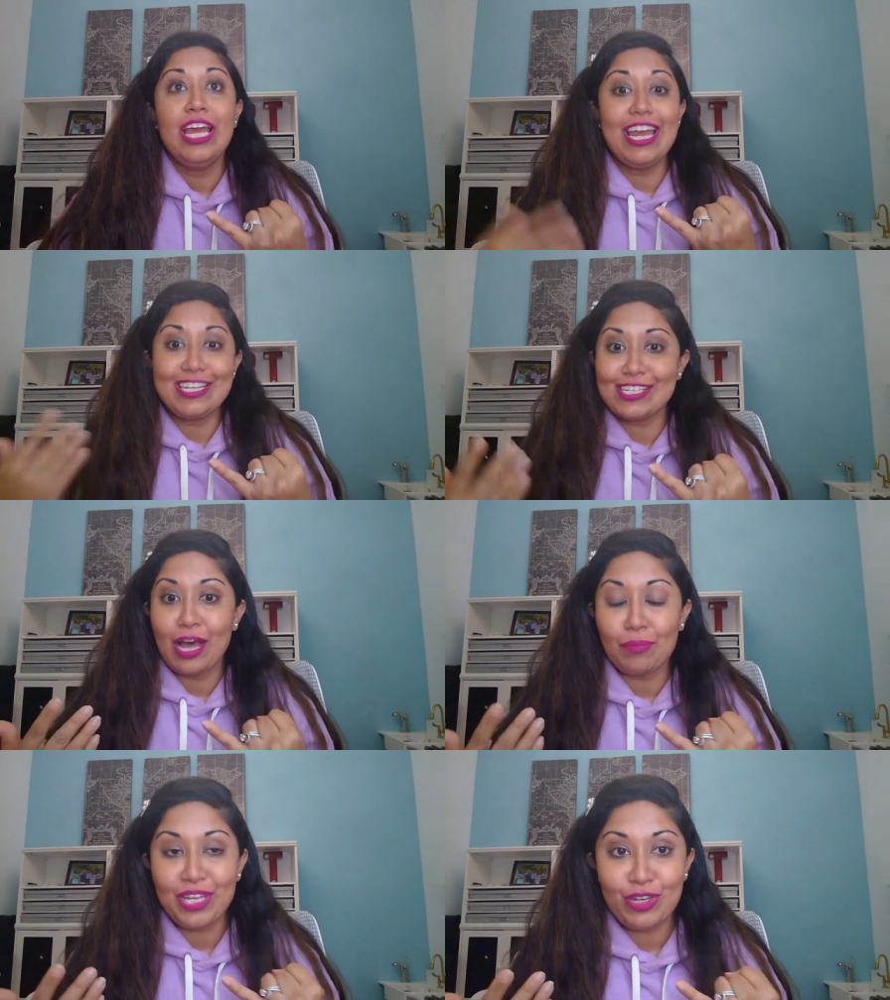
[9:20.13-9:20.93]
It does
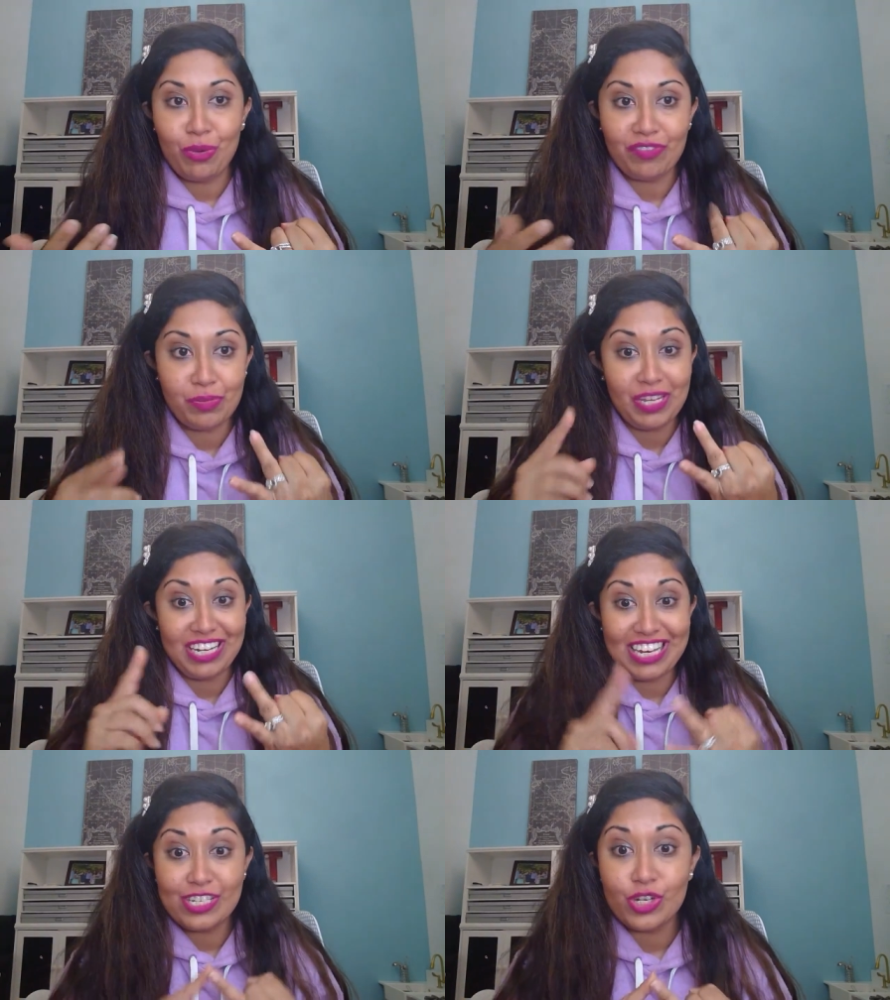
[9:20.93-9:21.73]
not mean you have to be
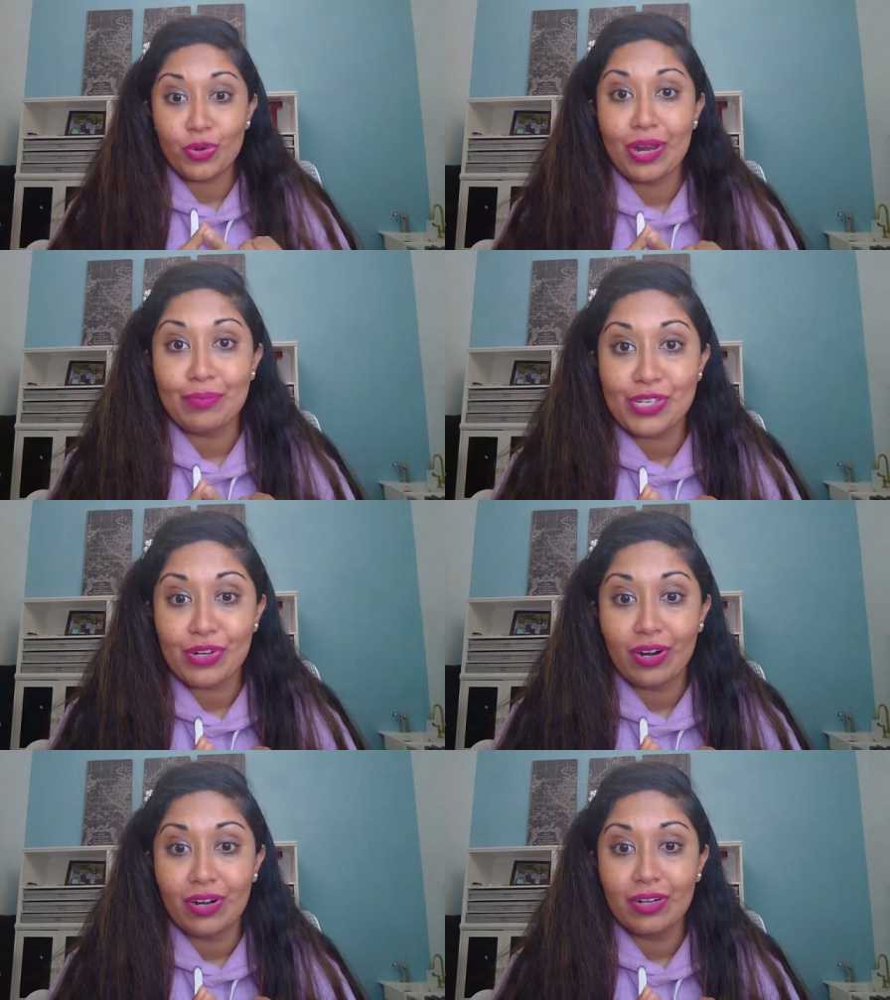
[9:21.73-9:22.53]
an Instagram
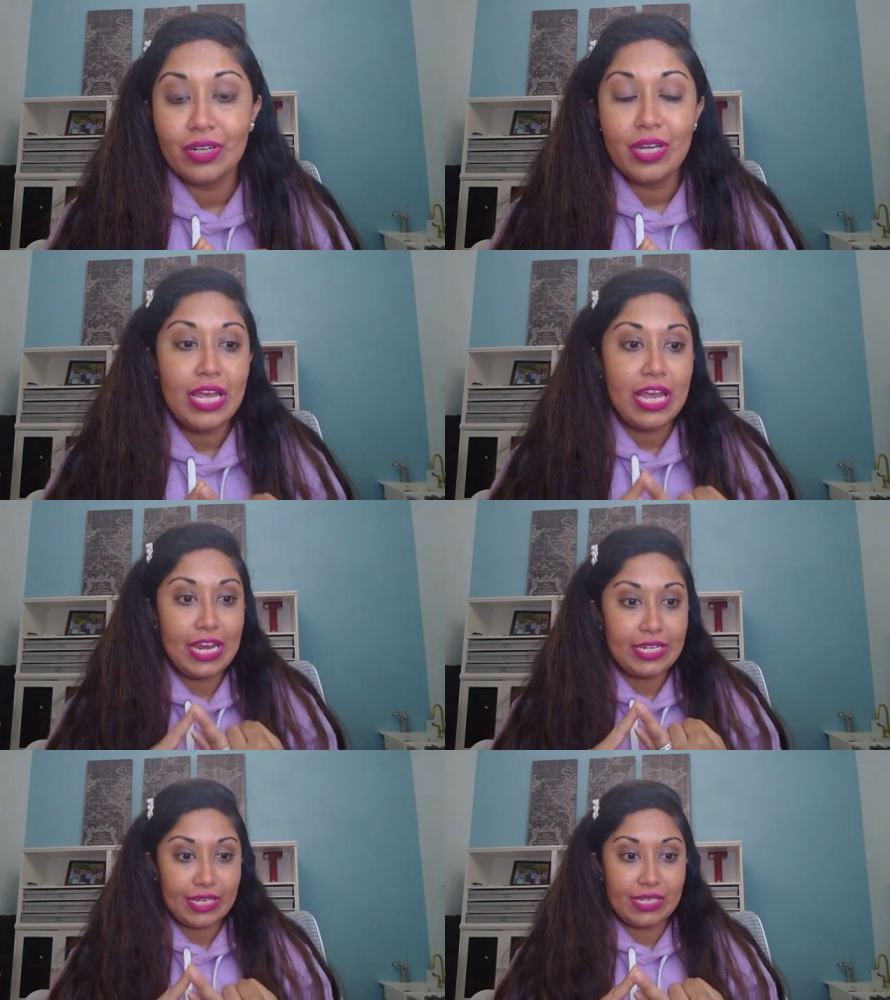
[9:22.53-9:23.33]
star.
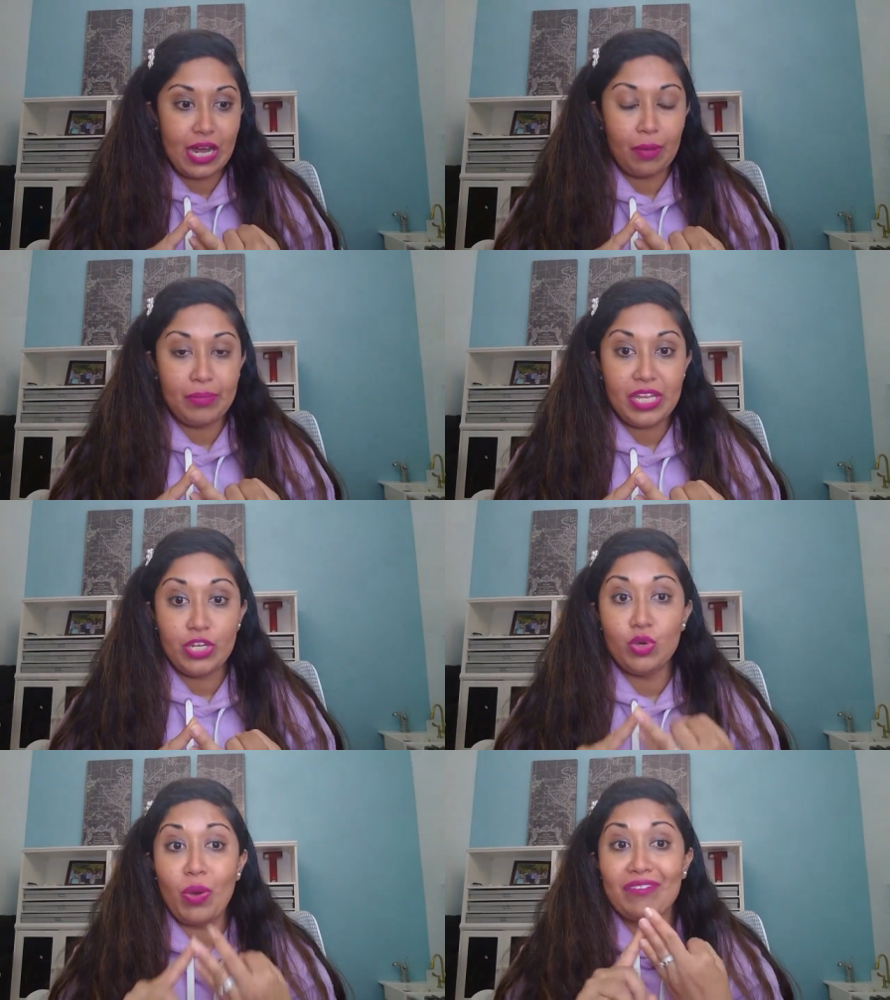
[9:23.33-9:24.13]
It does not mean
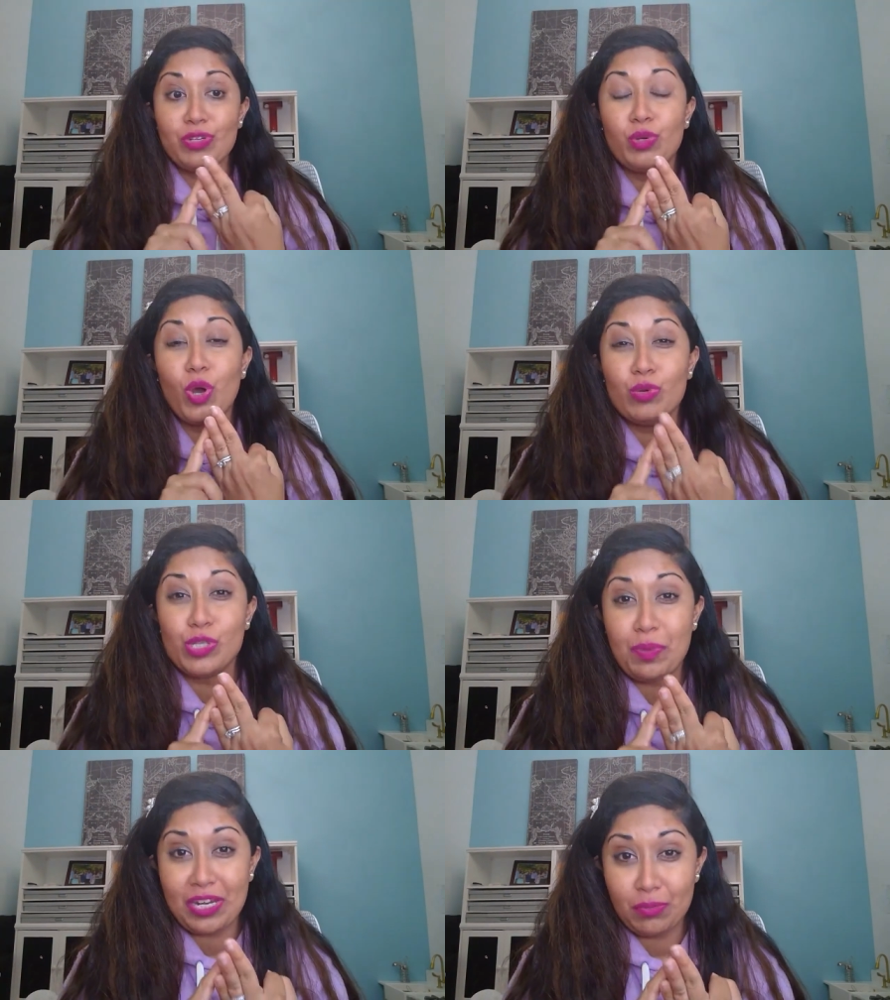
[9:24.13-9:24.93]
you have to go
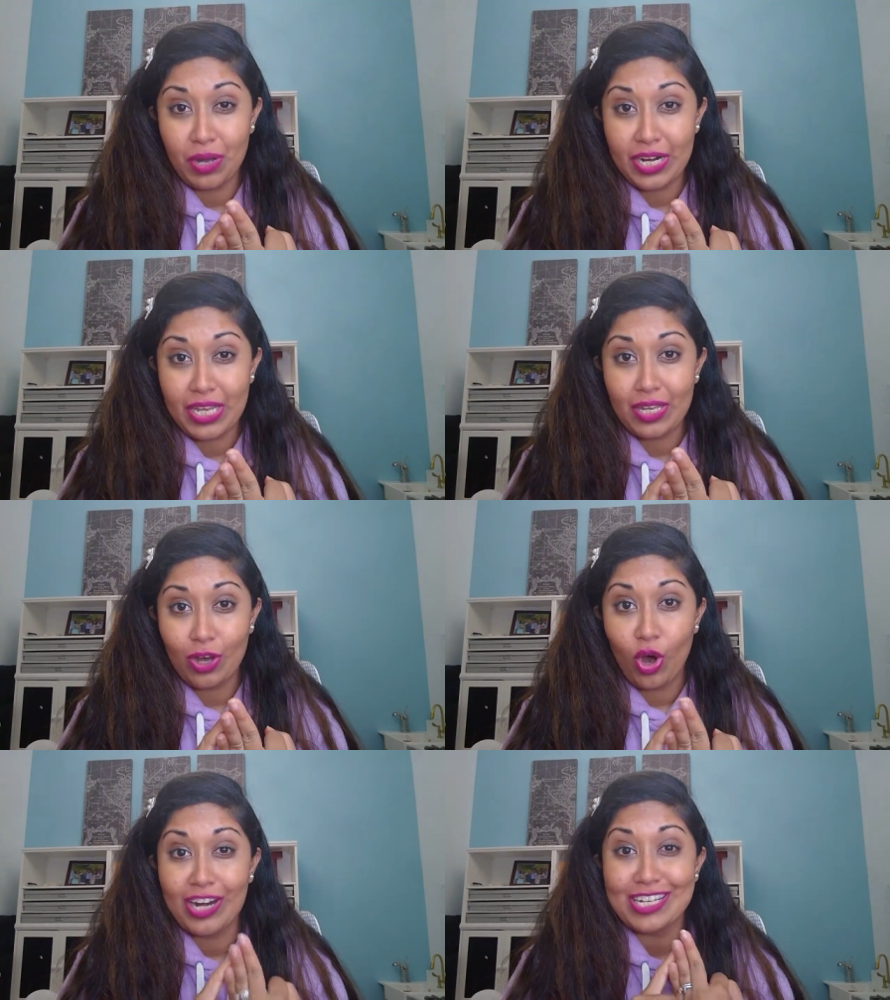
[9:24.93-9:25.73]
spend money
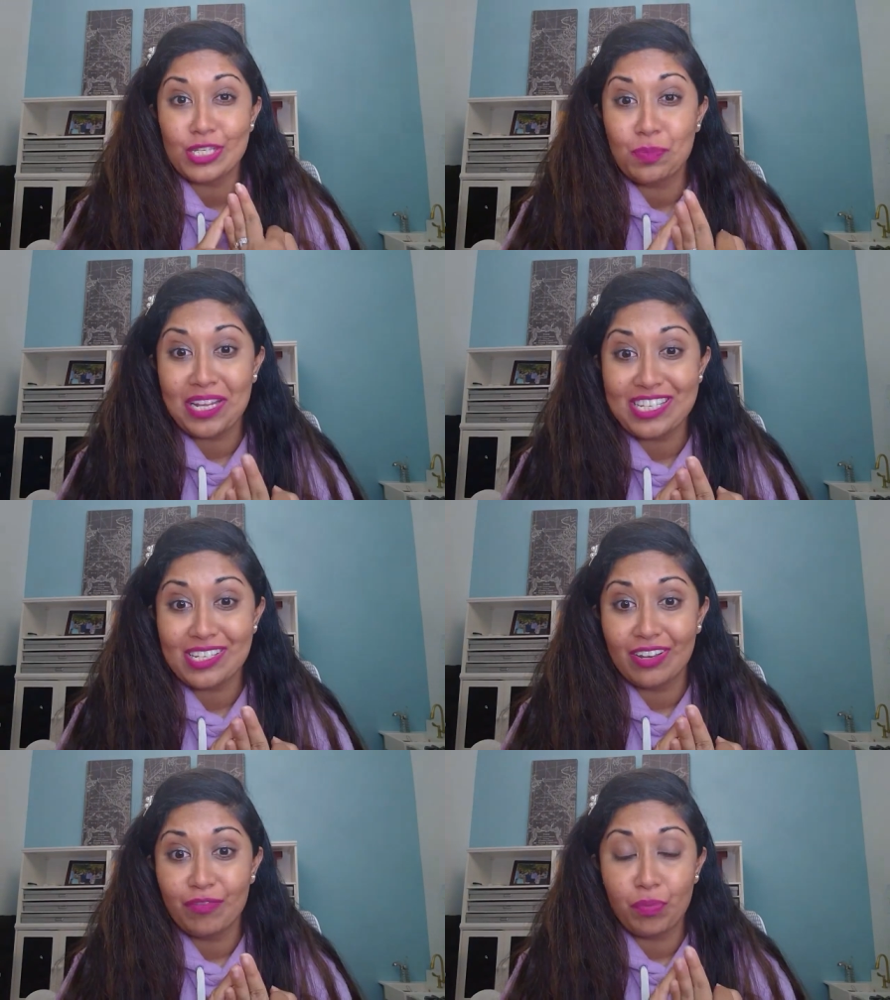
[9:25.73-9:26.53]
on
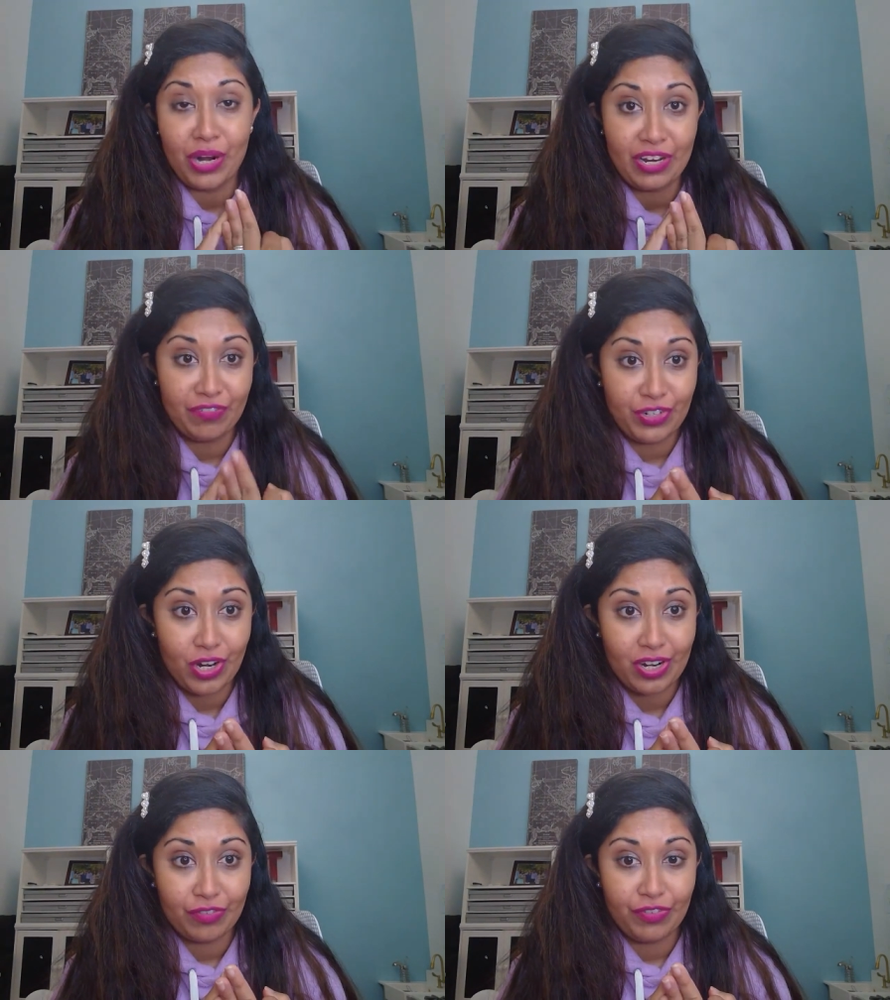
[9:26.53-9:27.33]
expensive brand
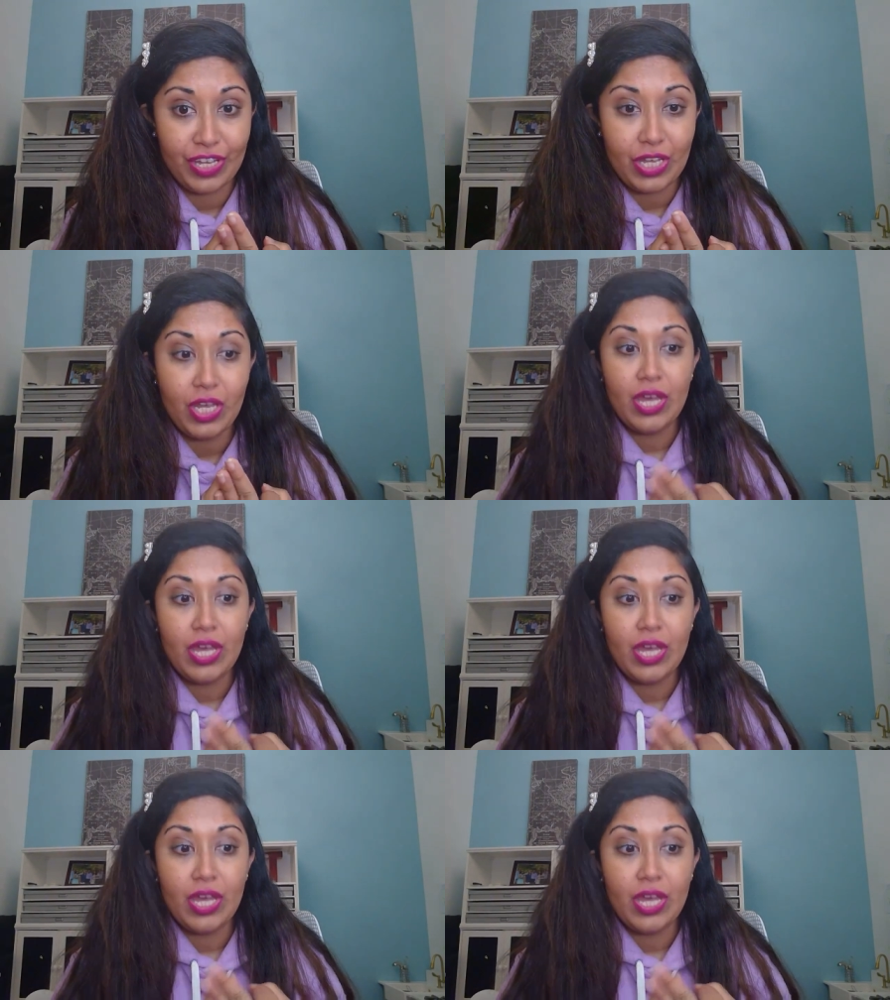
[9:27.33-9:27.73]
photography.